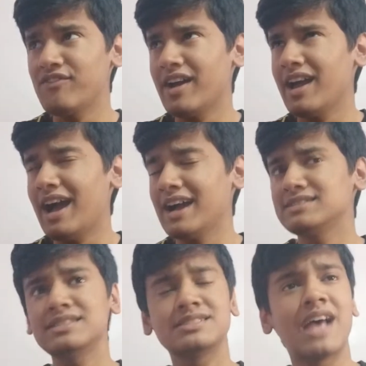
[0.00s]

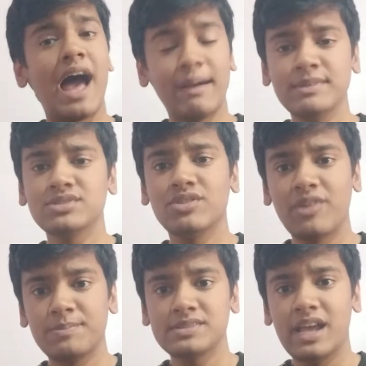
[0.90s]
access Amazon
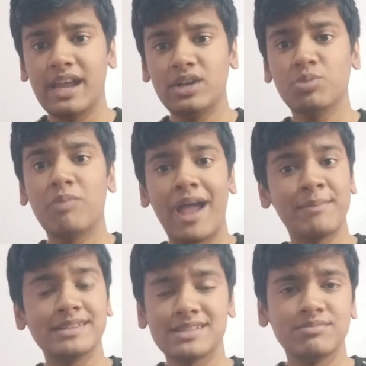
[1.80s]
website to buy
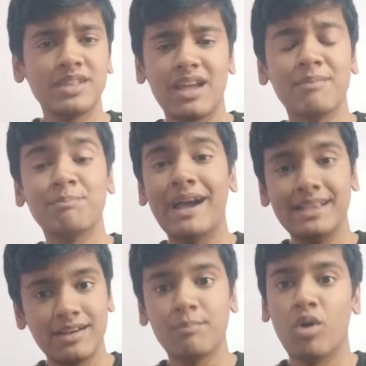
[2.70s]

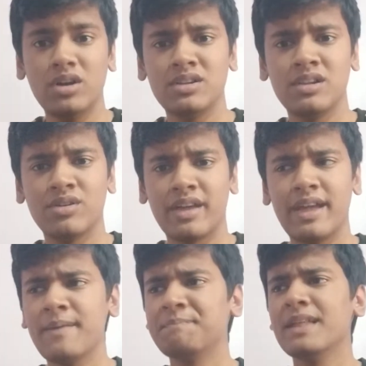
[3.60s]
a bottle,
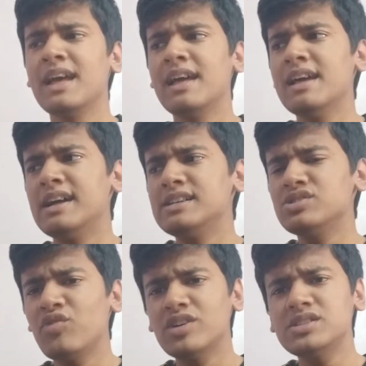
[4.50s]
okay.
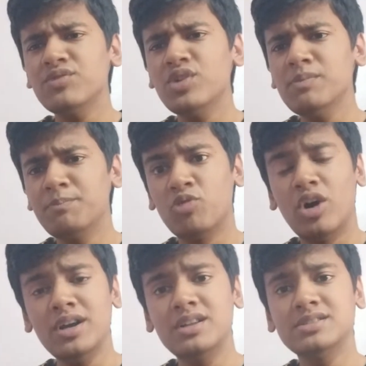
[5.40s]
So first of all,
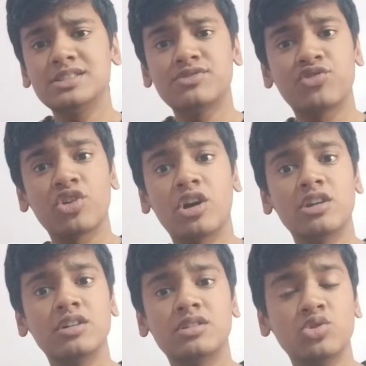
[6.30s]
what does this
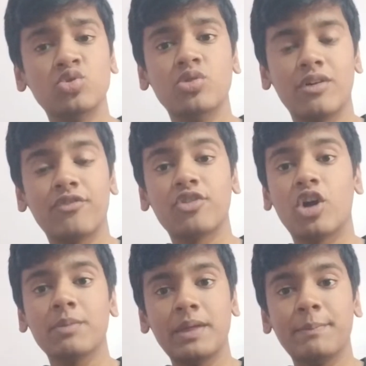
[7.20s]

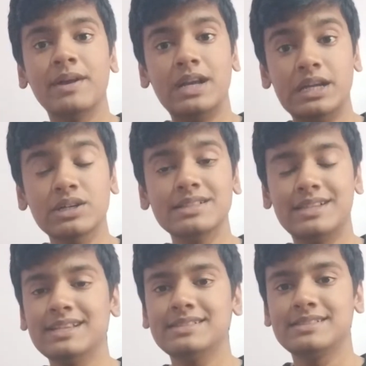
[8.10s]
fraud people
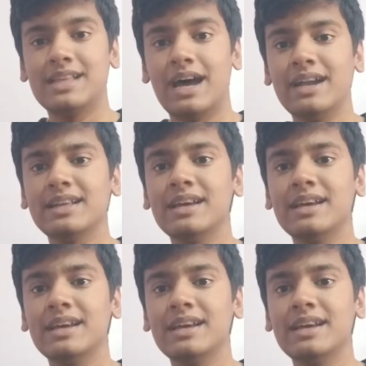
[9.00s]
does is that